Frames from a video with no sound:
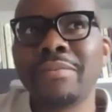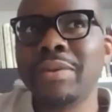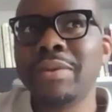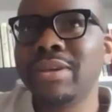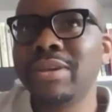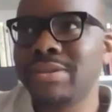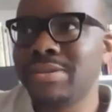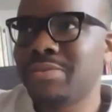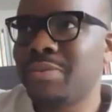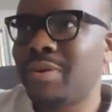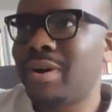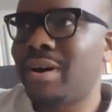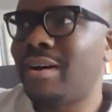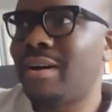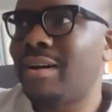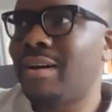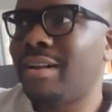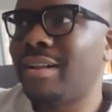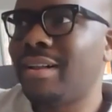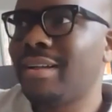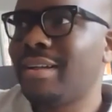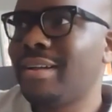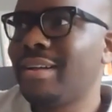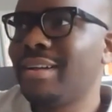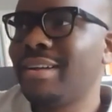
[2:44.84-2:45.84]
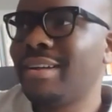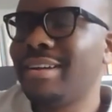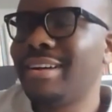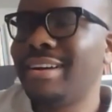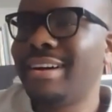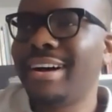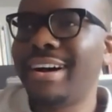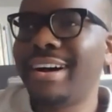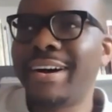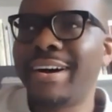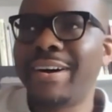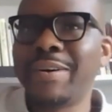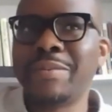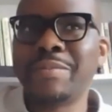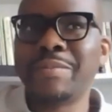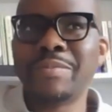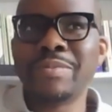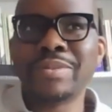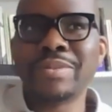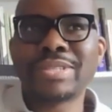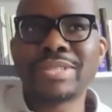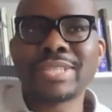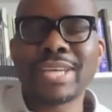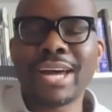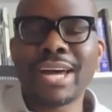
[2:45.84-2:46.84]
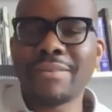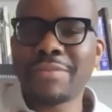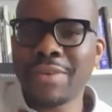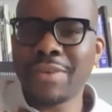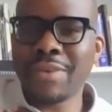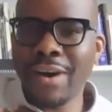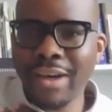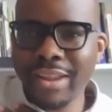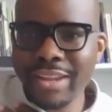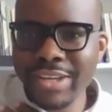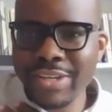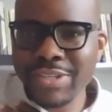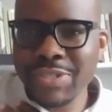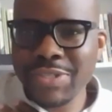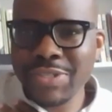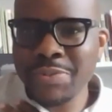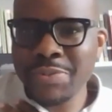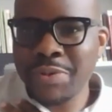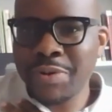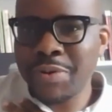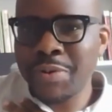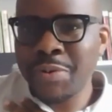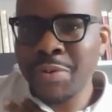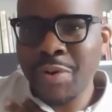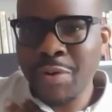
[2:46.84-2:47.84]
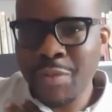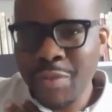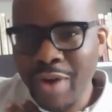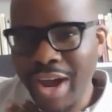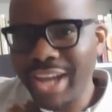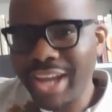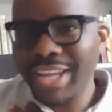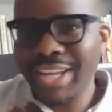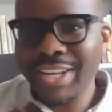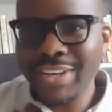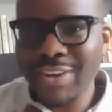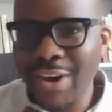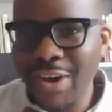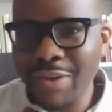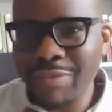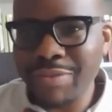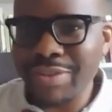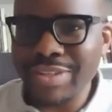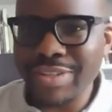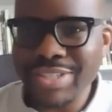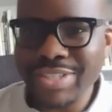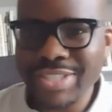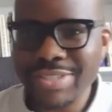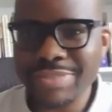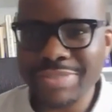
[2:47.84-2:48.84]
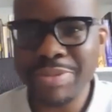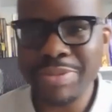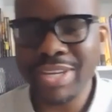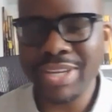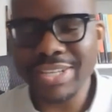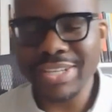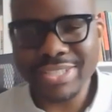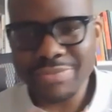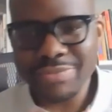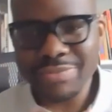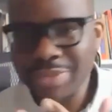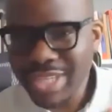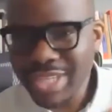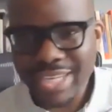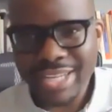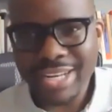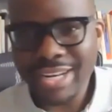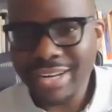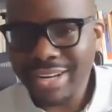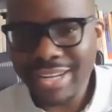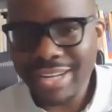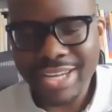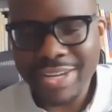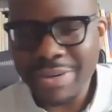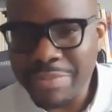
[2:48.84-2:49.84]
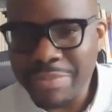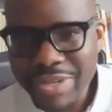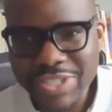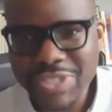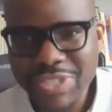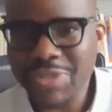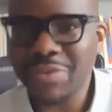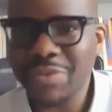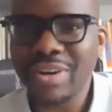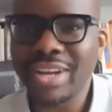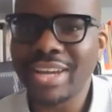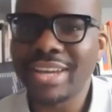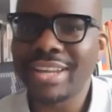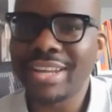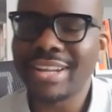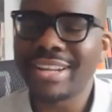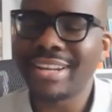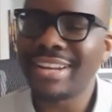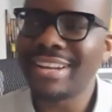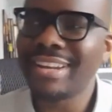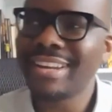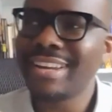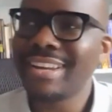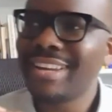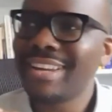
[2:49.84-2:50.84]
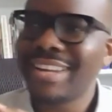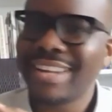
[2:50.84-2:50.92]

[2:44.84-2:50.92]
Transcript: for me as well um, to have colleagues who are, who are writing novels because we can commiserate and